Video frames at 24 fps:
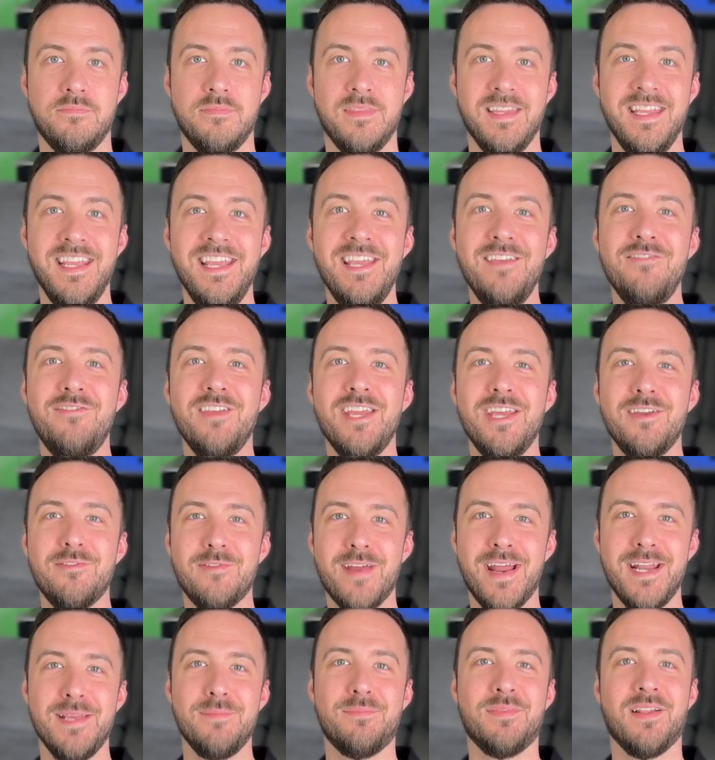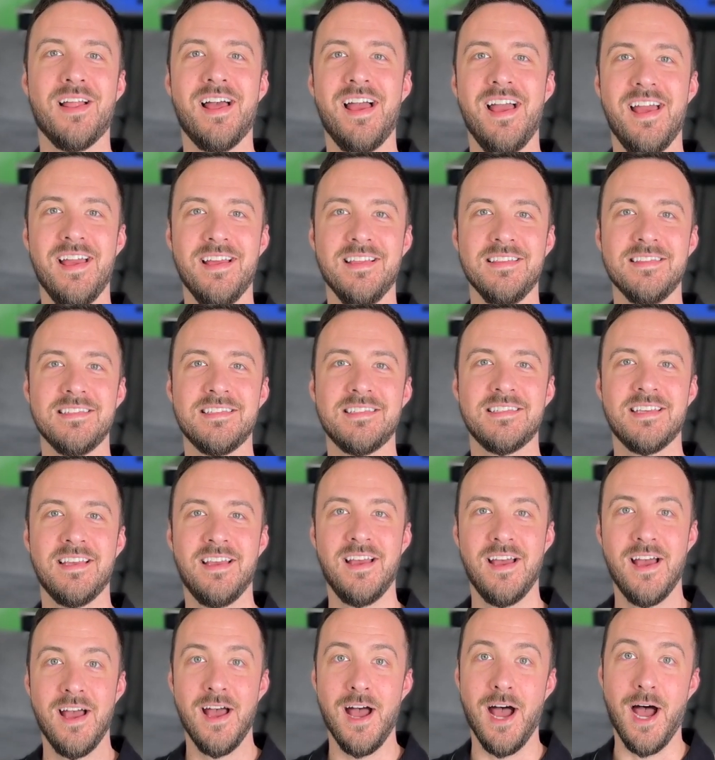EV ready plans.
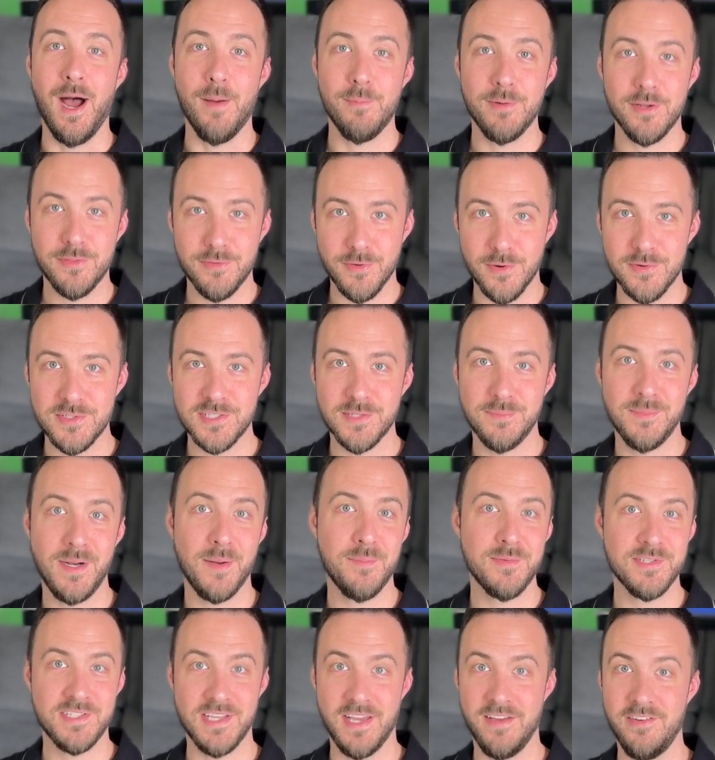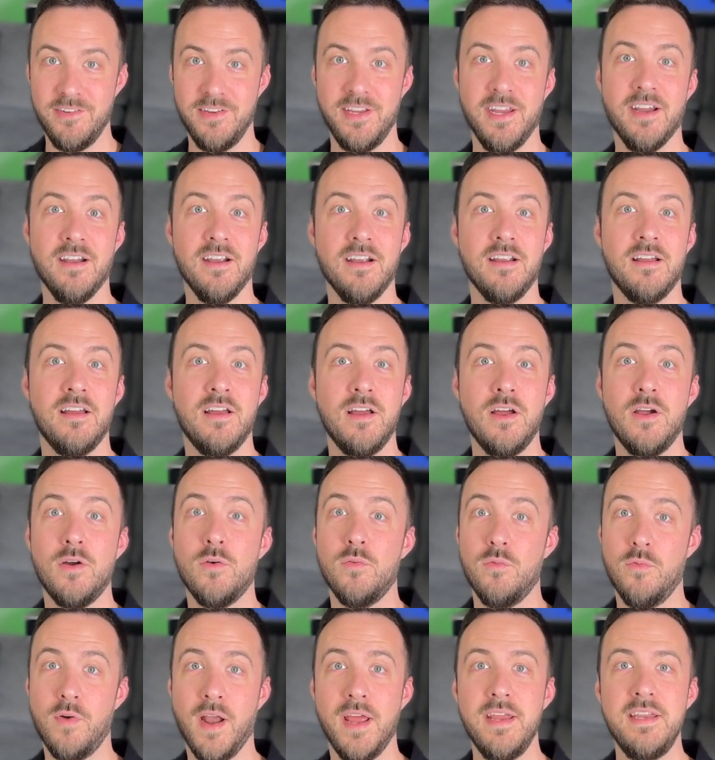I'm going to throw some numbers at you here.
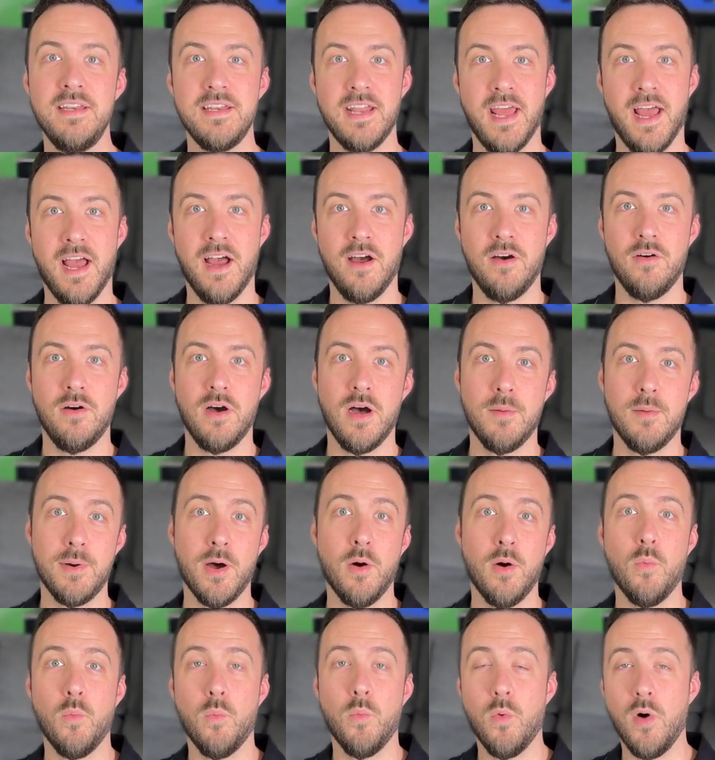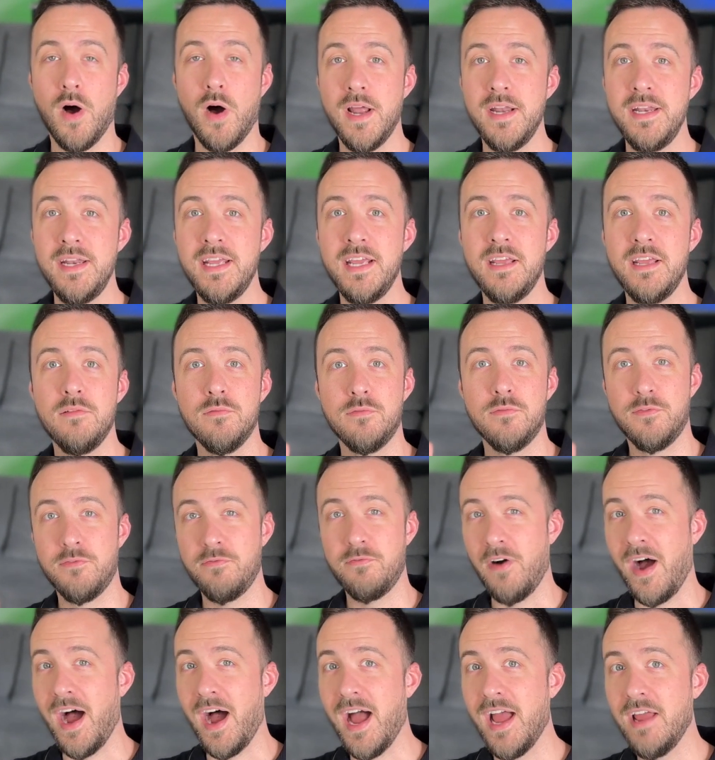Right now, about 1 in
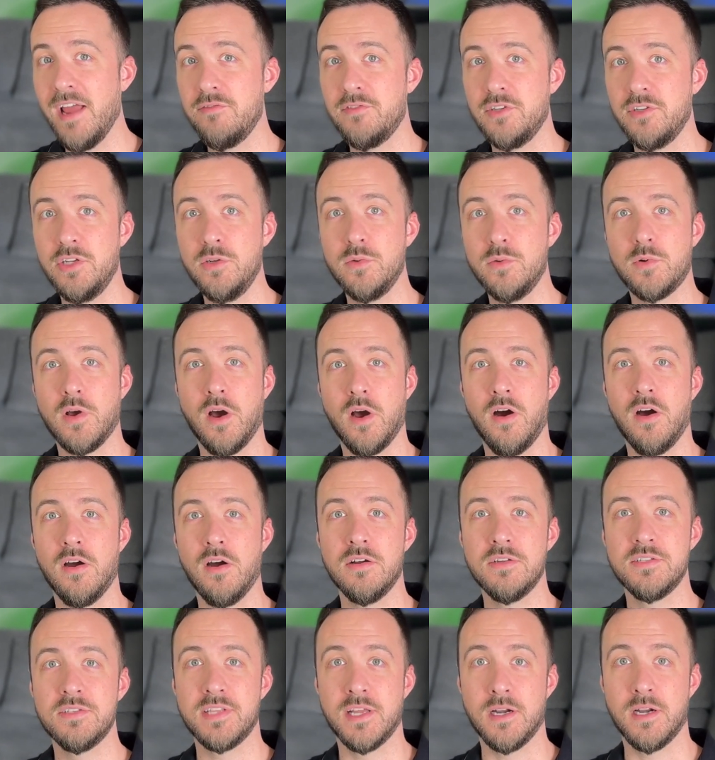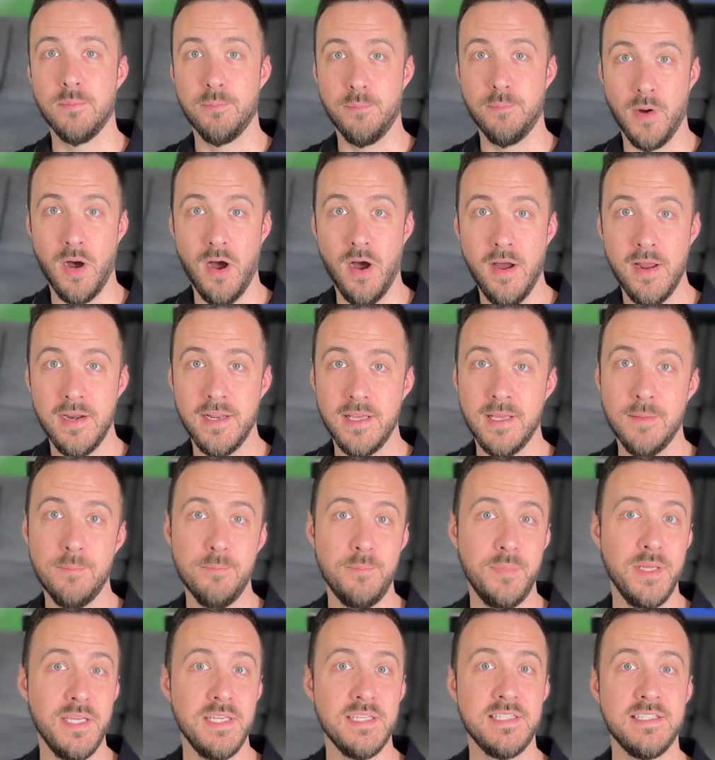5 new cars that are bought in
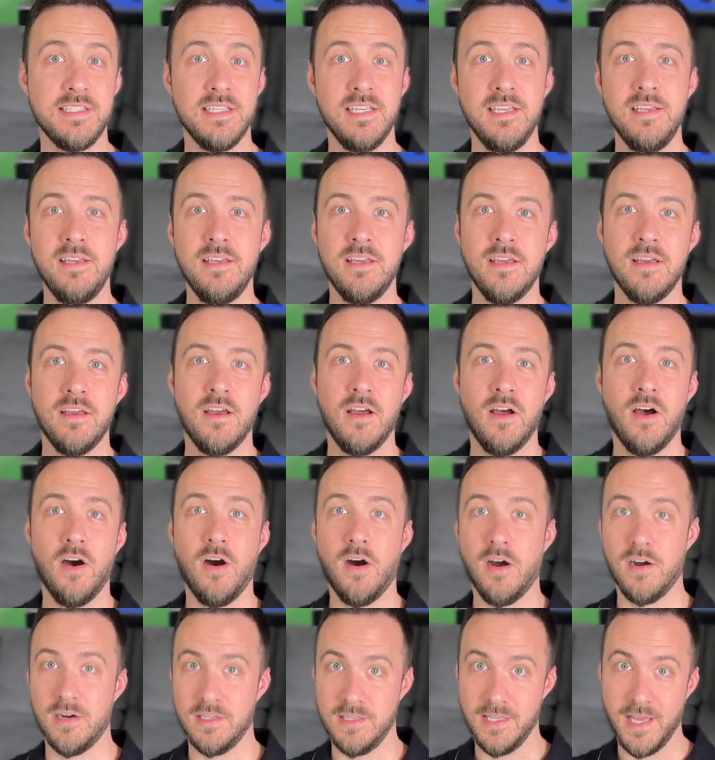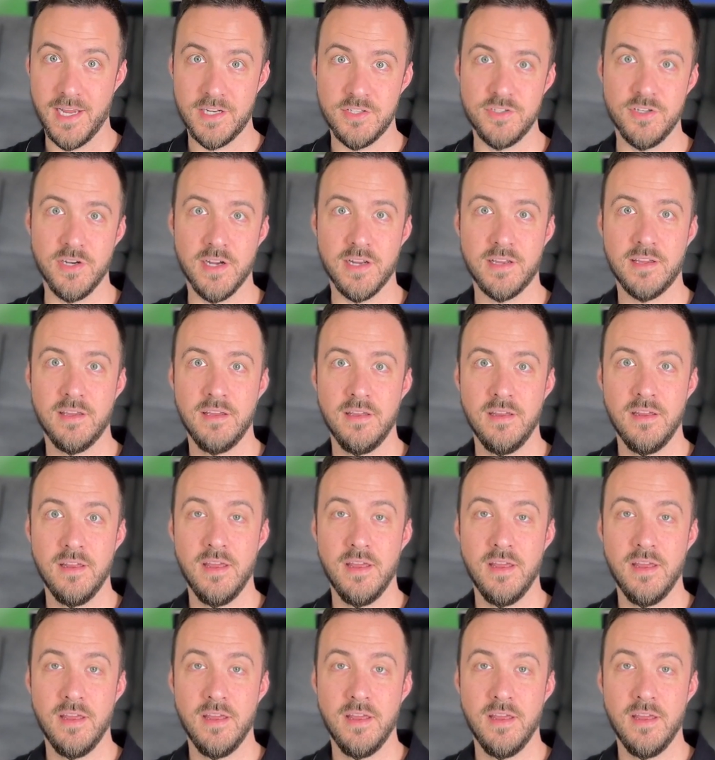BC are electric.